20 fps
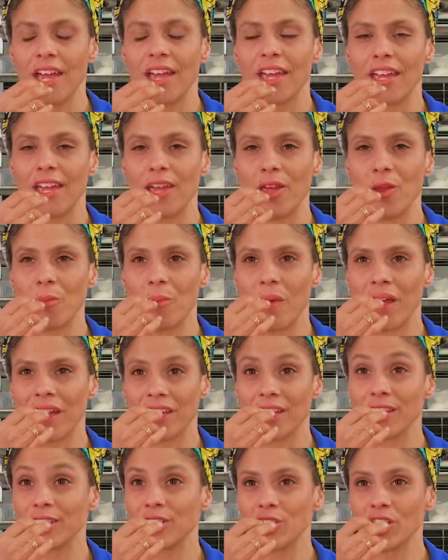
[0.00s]
in my
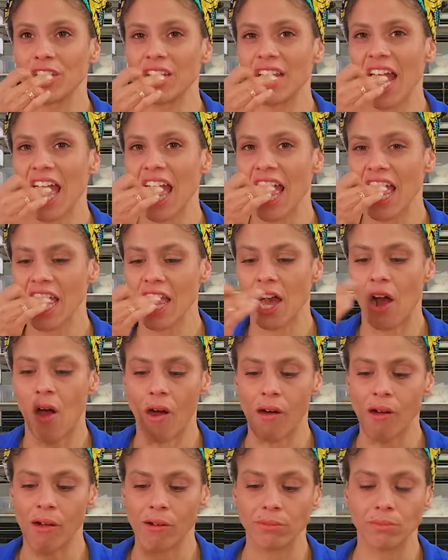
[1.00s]
kitchen.
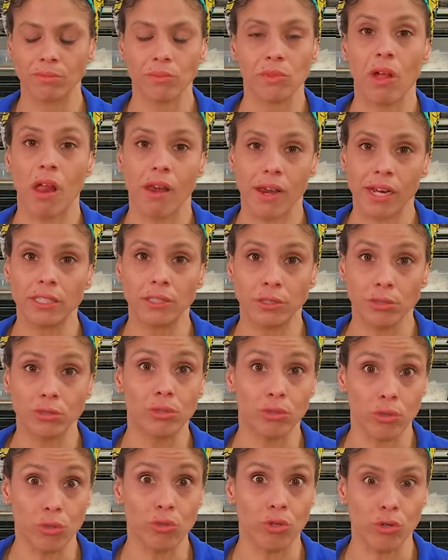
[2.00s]
Then I know
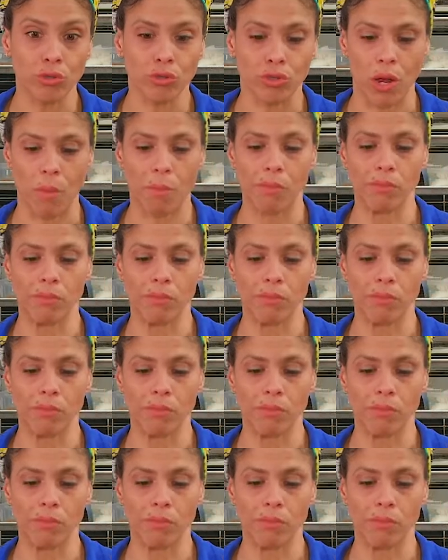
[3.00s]
that they're toasted.